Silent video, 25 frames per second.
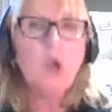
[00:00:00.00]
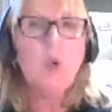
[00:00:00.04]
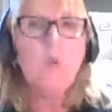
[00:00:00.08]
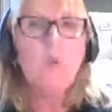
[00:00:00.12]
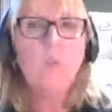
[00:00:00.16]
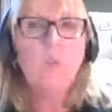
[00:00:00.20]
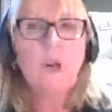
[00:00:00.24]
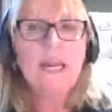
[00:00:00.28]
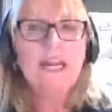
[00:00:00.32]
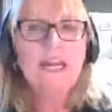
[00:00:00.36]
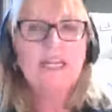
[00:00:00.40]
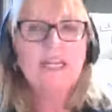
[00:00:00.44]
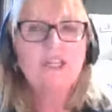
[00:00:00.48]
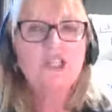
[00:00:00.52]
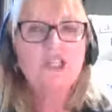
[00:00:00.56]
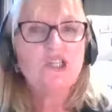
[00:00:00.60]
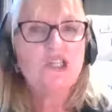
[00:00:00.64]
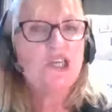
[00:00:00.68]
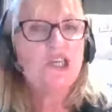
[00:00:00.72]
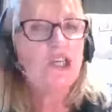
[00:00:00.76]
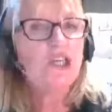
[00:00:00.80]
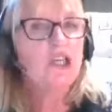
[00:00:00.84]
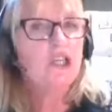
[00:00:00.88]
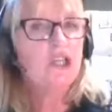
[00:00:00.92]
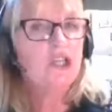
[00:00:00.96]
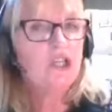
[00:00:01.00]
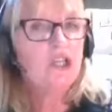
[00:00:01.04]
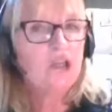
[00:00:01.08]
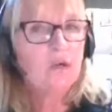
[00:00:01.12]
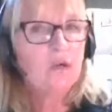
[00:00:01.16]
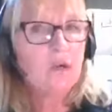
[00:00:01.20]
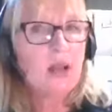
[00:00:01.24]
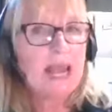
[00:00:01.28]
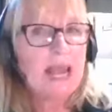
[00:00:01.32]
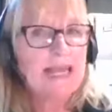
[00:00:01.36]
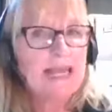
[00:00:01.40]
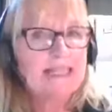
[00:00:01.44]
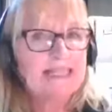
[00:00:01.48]
Which
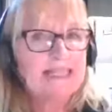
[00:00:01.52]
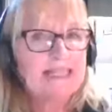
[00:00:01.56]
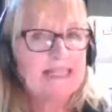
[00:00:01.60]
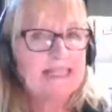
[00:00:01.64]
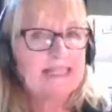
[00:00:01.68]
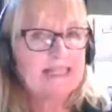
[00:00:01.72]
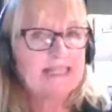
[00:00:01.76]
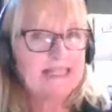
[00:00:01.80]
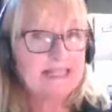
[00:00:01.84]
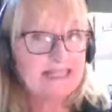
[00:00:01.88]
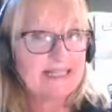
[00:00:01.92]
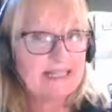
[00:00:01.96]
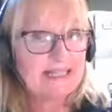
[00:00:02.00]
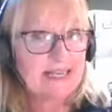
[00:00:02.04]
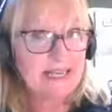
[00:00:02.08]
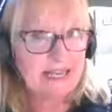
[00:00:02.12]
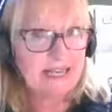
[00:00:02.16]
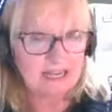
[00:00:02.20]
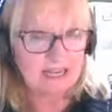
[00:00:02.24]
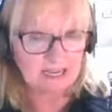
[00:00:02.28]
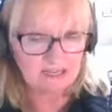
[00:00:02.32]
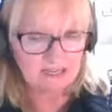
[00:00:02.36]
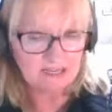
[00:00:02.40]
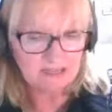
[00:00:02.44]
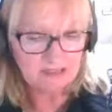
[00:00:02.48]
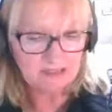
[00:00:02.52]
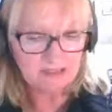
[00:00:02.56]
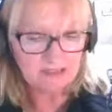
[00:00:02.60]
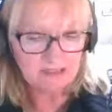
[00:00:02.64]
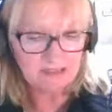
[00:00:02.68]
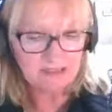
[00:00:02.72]
US singer